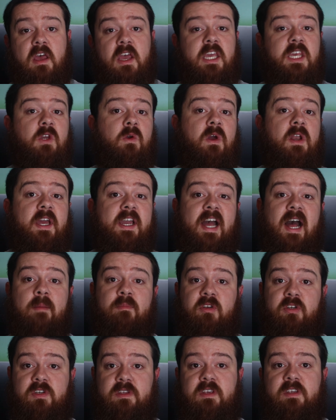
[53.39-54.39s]
you can
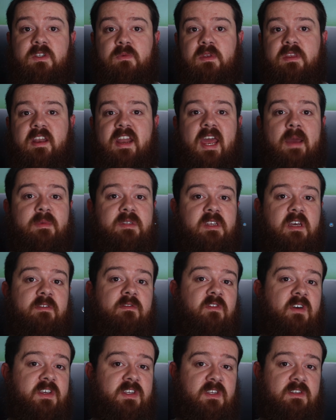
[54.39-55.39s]
accomplish this with an Amazon
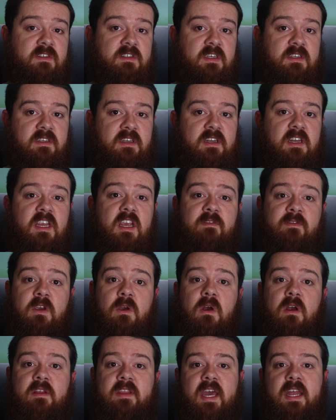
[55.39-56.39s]
voice assistant if you
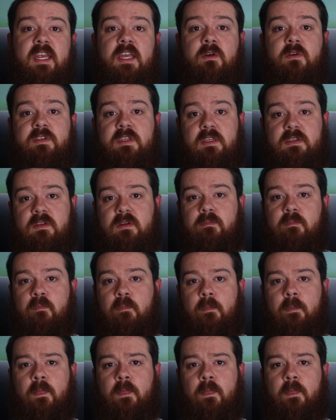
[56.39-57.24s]
are in that ecosystem.